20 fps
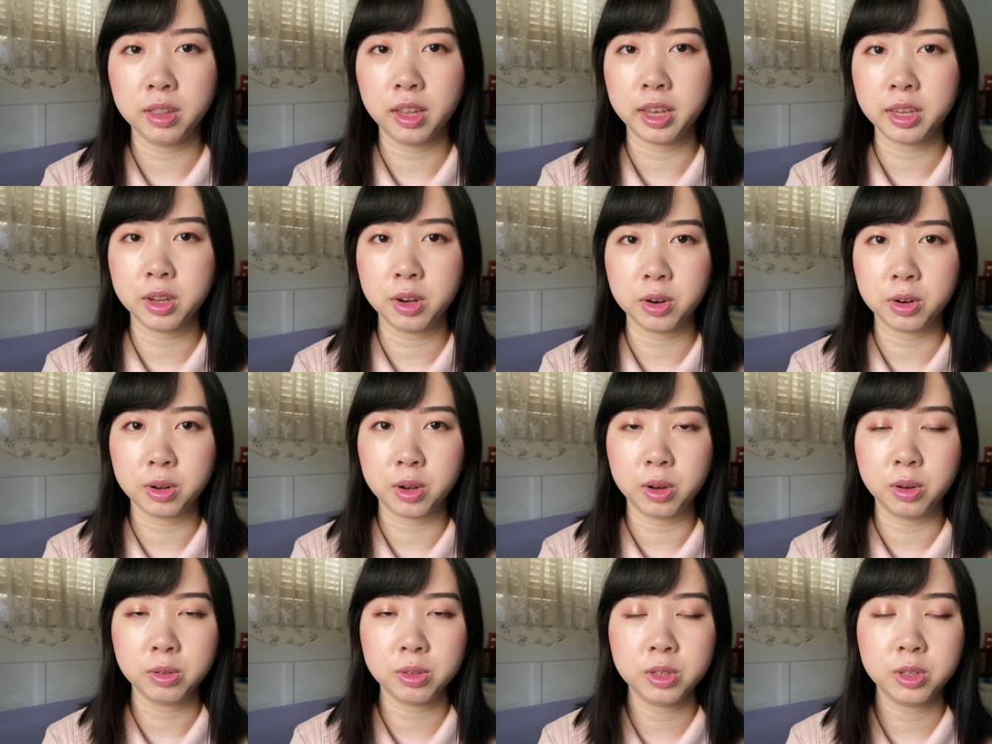like your
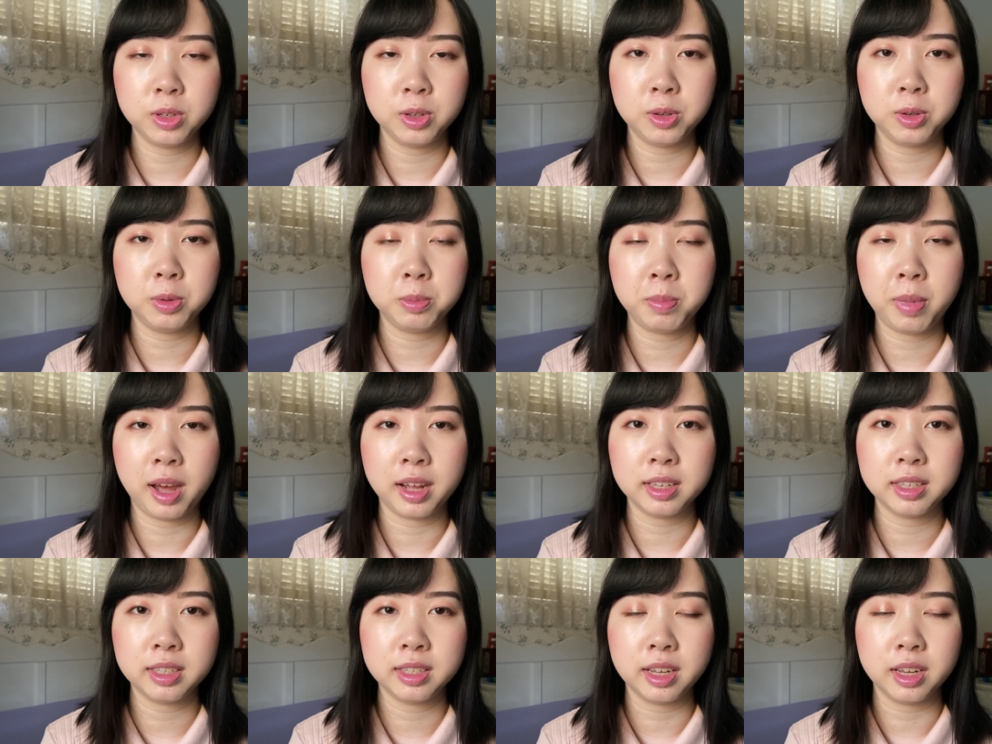go-to
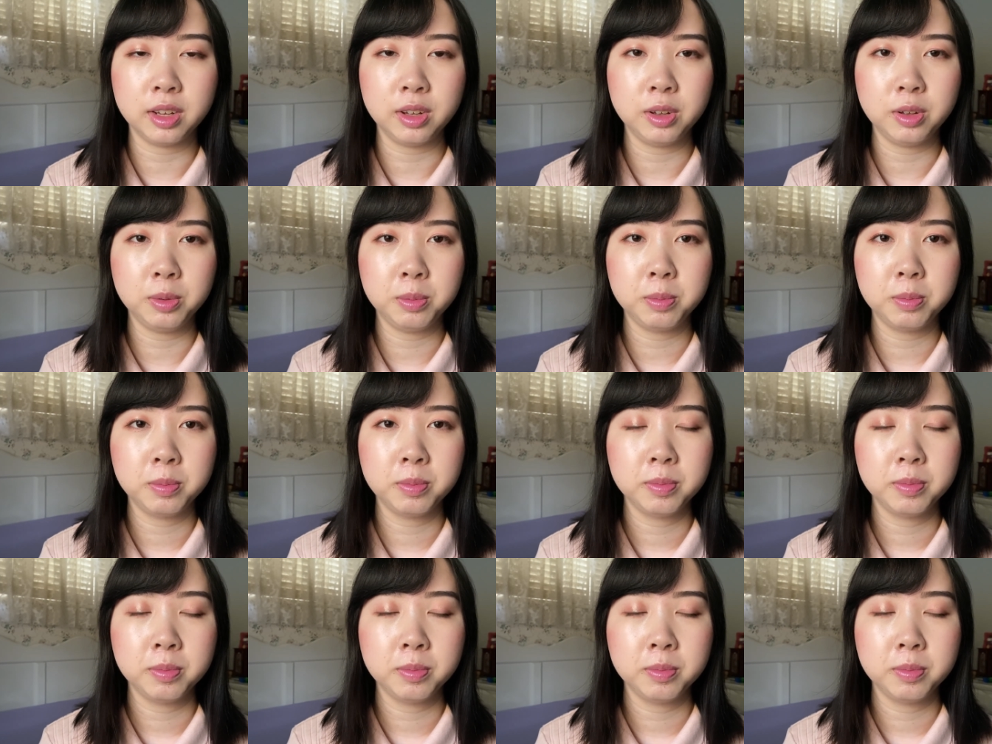pastel